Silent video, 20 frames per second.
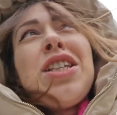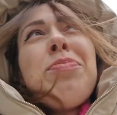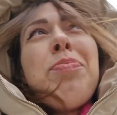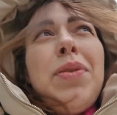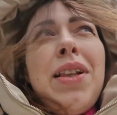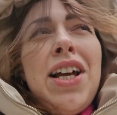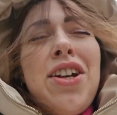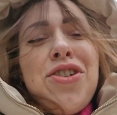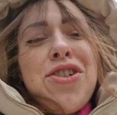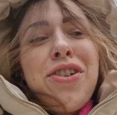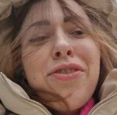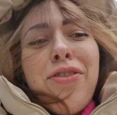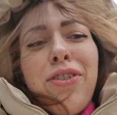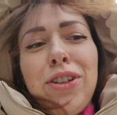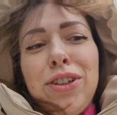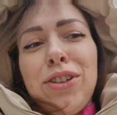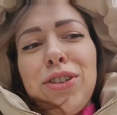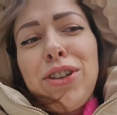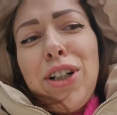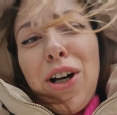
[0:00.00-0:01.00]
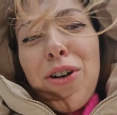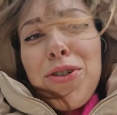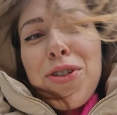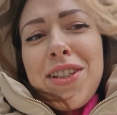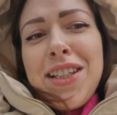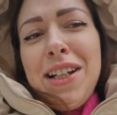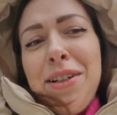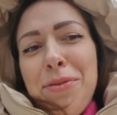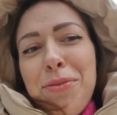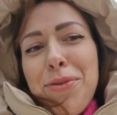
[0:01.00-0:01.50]
as pleasurable to
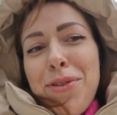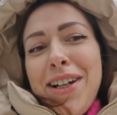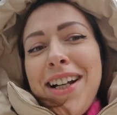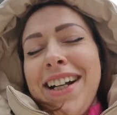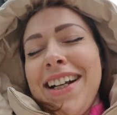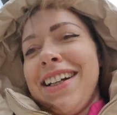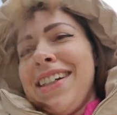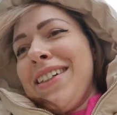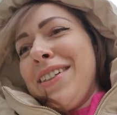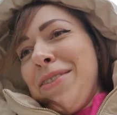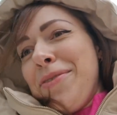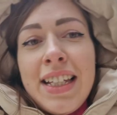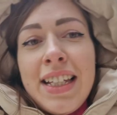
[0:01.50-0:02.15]
go somewhere.